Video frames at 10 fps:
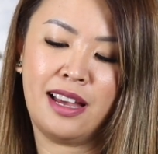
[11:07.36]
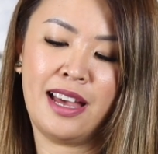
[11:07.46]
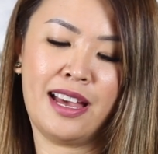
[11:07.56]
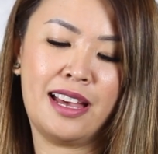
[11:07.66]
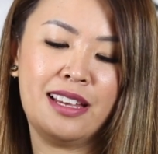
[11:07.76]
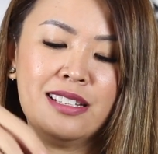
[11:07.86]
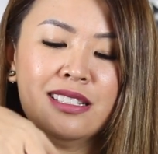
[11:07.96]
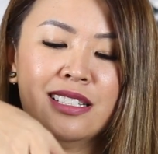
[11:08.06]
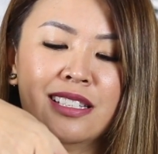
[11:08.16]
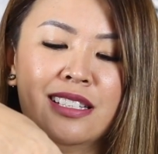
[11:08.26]

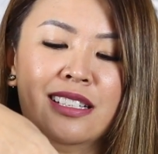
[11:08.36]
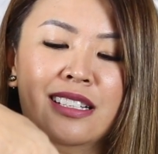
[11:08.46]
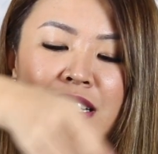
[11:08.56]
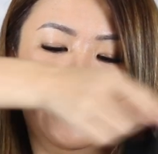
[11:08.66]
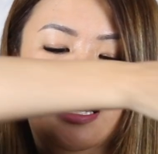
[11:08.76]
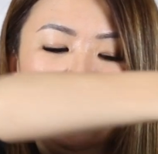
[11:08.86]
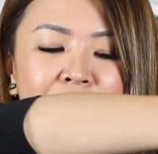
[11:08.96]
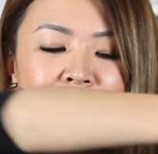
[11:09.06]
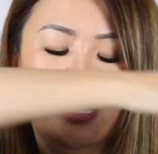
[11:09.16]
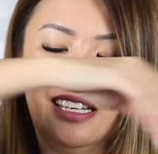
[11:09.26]
And
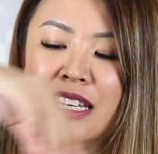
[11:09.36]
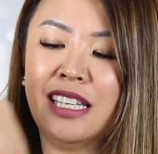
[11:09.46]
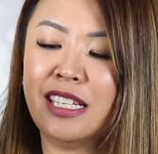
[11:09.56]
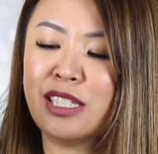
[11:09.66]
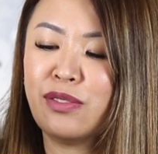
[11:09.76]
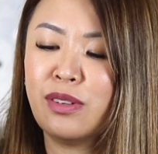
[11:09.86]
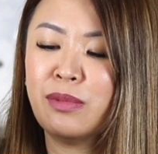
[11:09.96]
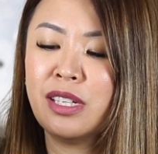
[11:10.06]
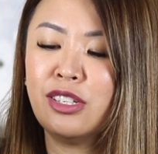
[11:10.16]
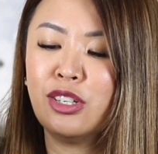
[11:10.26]
it is from
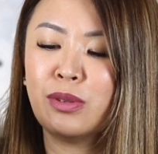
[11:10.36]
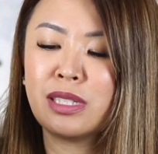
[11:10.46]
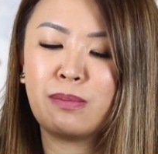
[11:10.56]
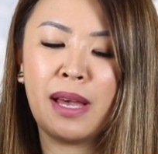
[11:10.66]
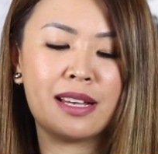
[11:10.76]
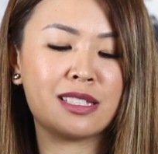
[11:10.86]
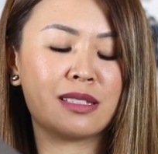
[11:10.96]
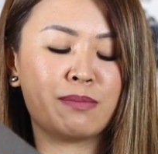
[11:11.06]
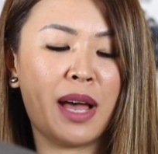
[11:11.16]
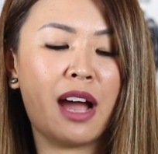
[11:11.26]
the newest
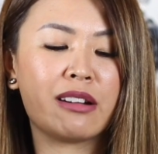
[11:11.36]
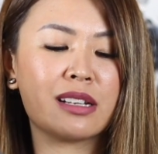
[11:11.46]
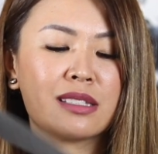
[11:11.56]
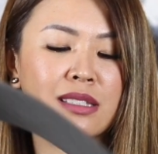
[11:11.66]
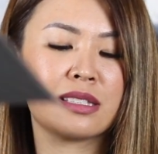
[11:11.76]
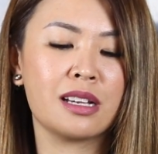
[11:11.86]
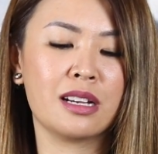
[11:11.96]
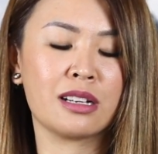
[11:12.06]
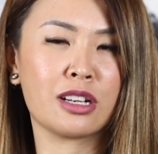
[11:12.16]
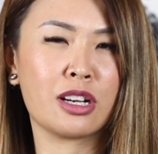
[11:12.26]
Paris
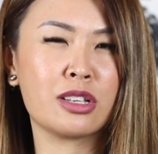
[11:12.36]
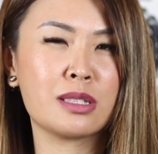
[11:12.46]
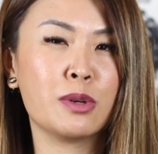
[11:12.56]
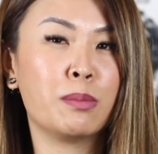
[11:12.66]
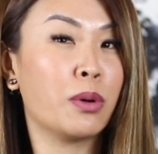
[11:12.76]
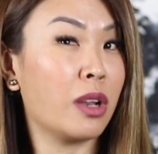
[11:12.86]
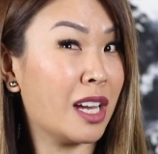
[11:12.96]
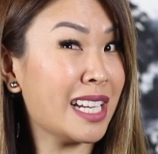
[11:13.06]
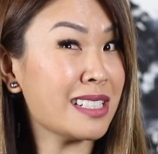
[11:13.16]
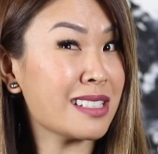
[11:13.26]

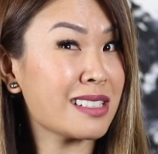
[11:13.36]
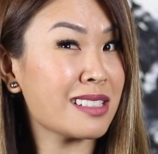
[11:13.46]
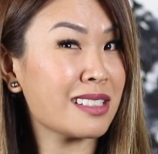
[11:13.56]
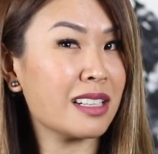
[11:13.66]
Cosmopolite.